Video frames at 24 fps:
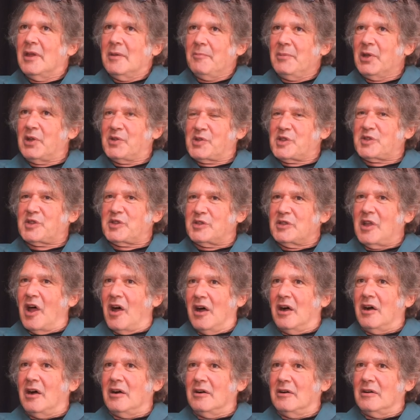because it's
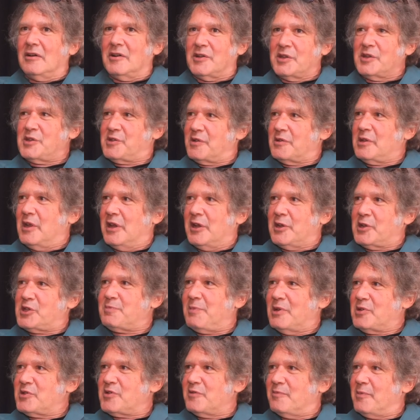not it's an
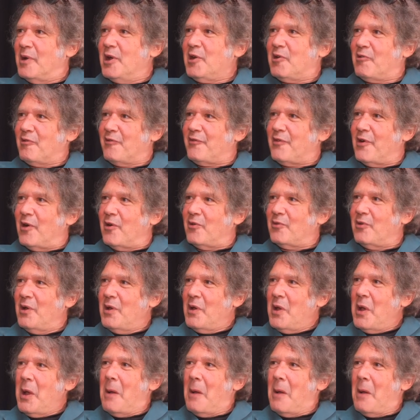expensive microphone,